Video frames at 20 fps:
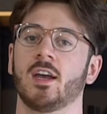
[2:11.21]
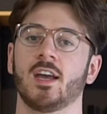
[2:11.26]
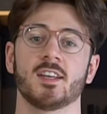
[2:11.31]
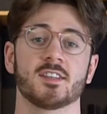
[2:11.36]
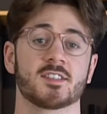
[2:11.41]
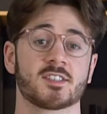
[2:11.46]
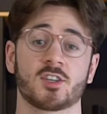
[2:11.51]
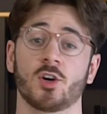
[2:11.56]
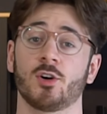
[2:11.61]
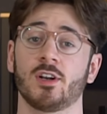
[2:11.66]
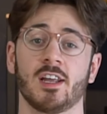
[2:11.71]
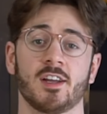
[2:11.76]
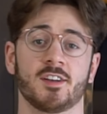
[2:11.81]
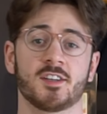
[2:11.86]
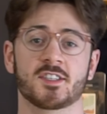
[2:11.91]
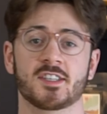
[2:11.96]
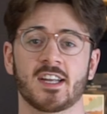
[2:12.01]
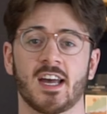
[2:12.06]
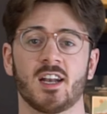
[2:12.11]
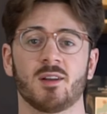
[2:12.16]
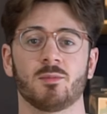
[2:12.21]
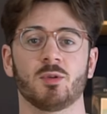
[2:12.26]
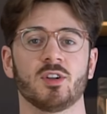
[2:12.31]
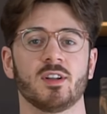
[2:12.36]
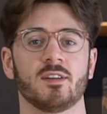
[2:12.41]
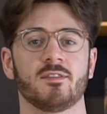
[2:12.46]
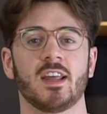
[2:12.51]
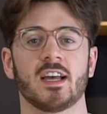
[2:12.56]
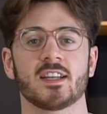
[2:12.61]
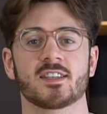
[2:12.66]
It's totally
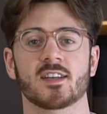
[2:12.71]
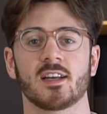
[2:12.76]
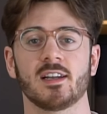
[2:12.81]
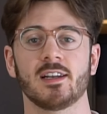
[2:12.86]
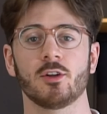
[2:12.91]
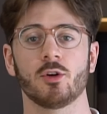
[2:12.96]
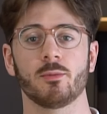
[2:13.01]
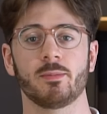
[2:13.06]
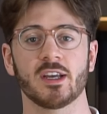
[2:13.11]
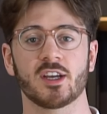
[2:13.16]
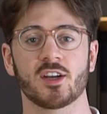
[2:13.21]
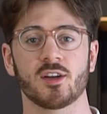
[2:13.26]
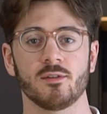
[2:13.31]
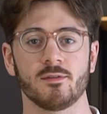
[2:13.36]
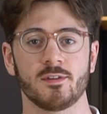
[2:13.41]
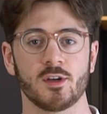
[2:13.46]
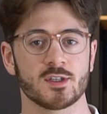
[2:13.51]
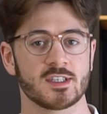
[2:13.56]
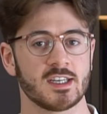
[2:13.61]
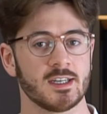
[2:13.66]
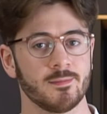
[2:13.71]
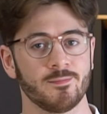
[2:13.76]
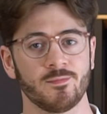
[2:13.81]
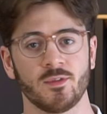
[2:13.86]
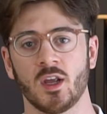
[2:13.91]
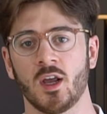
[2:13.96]
understandable if that's a little bit confusing,